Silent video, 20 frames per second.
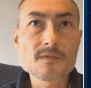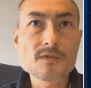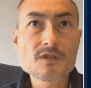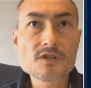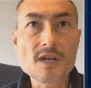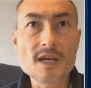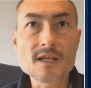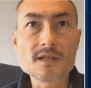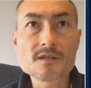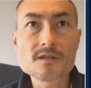
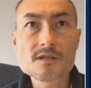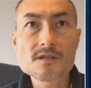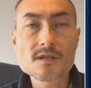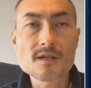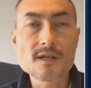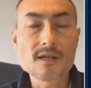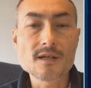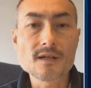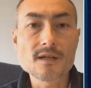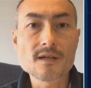change
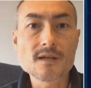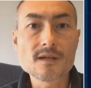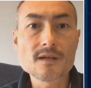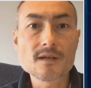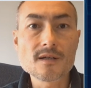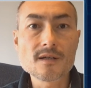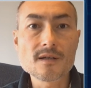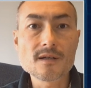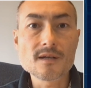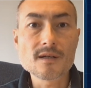
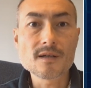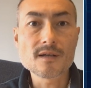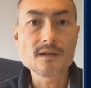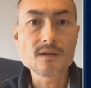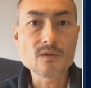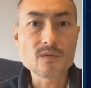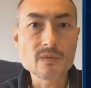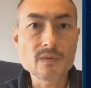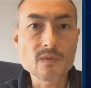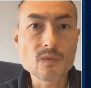
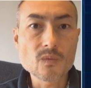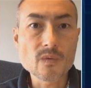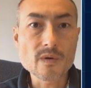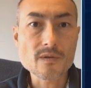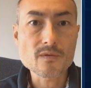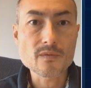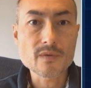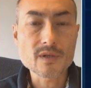with